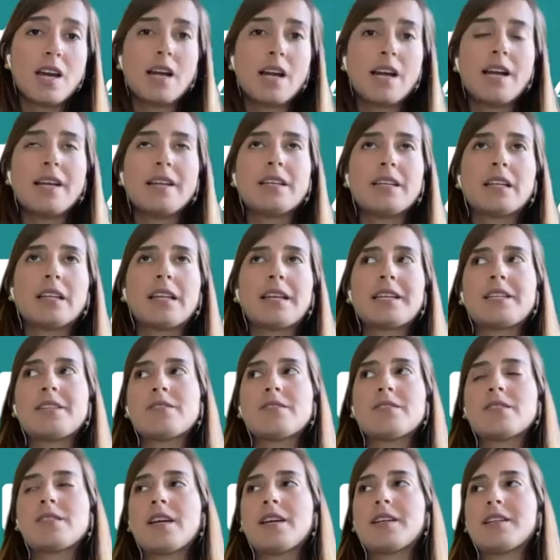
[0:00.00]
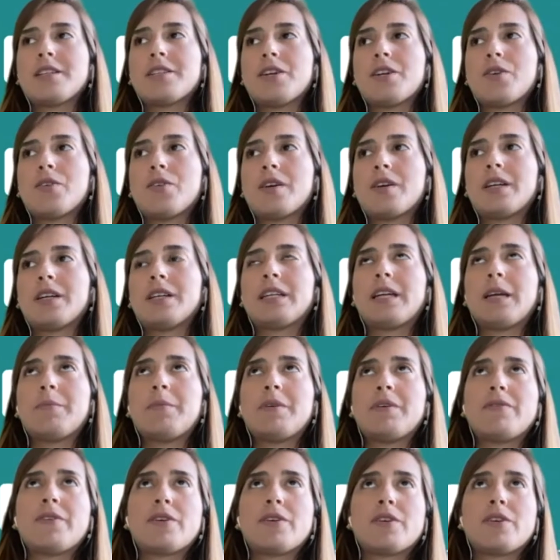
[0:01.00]
and like you said, it can
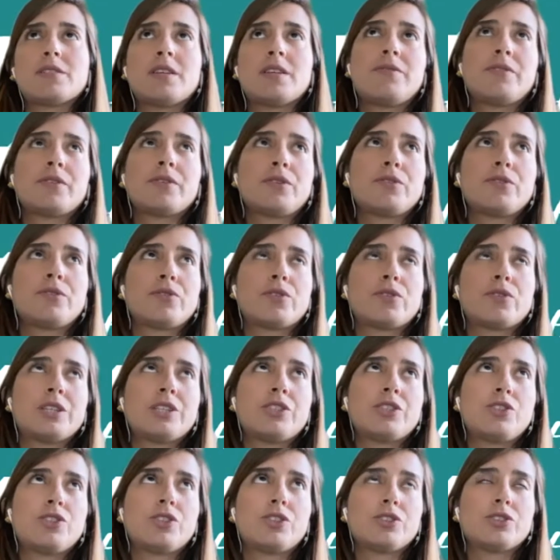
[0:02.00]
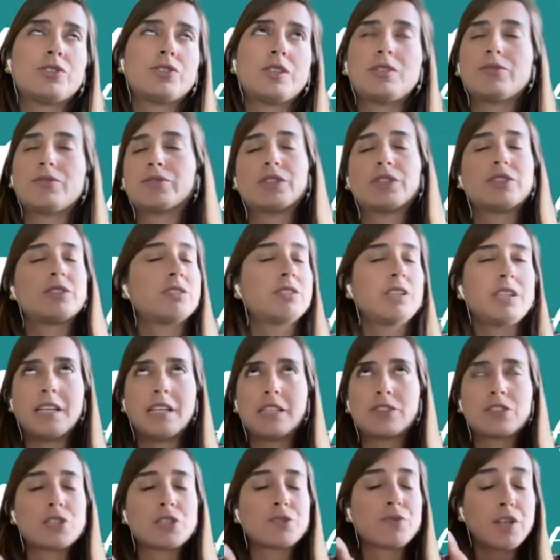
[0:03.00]
be very difficult for children, for
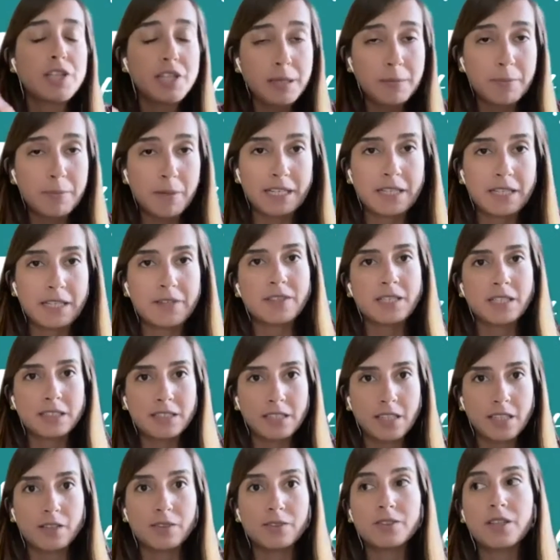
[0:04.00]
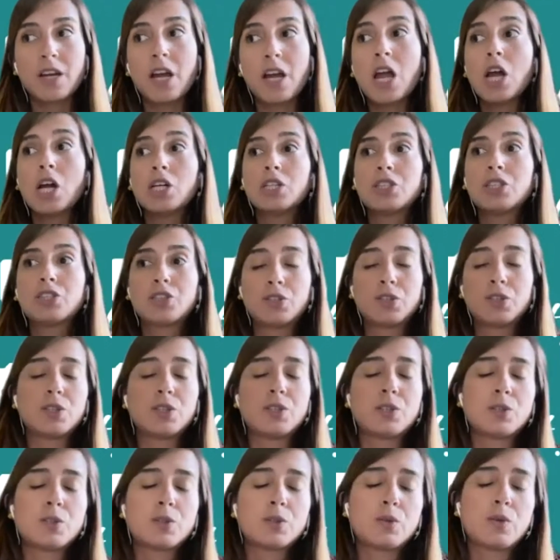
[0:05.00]
teenagers, for anybody, even adults,
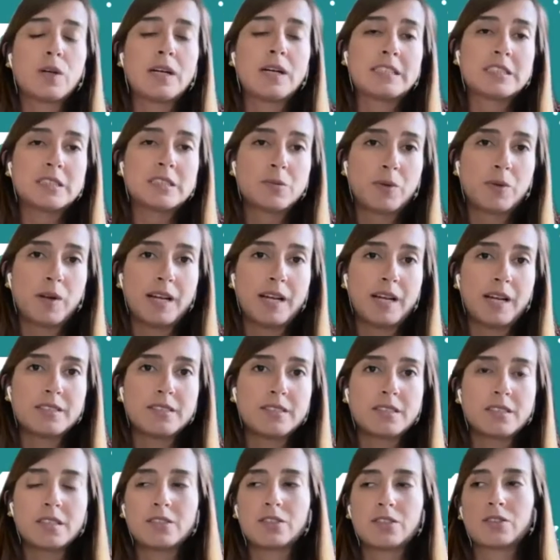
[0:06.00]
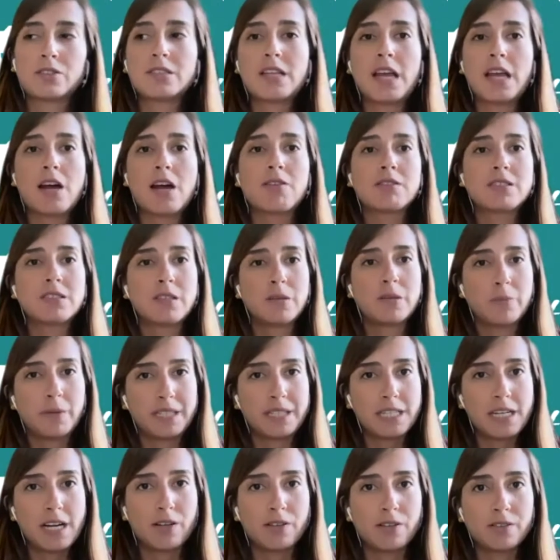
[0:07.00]
to express, to tell
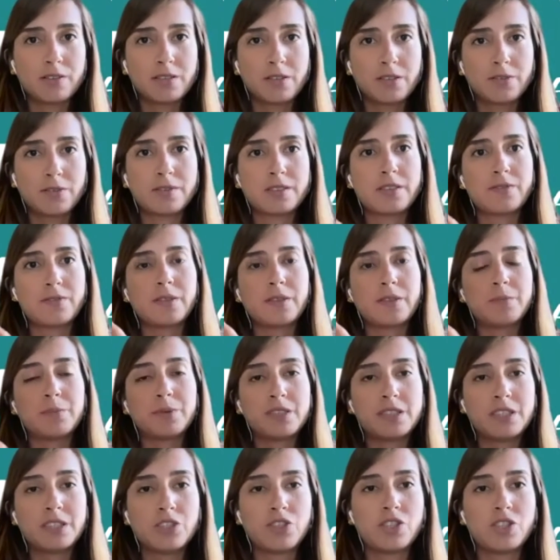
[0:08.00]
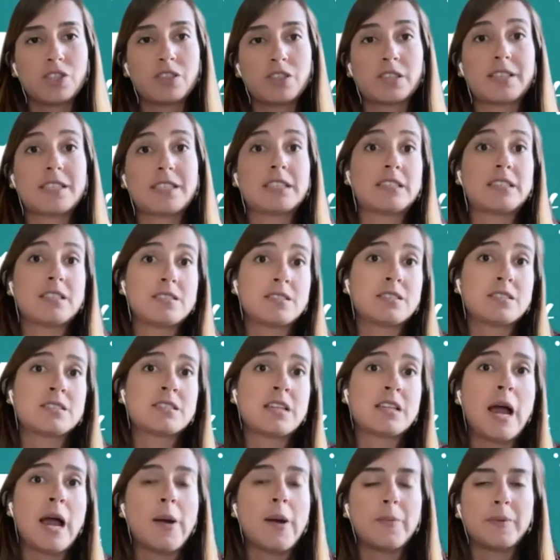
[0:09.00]
somebody else of a different position, like, this is
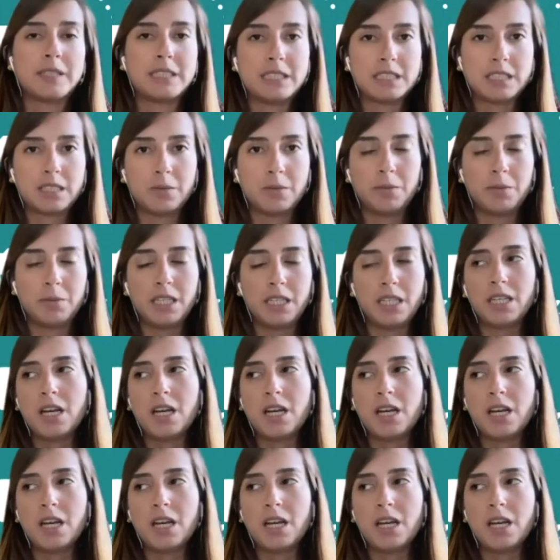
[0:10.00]
happening to me.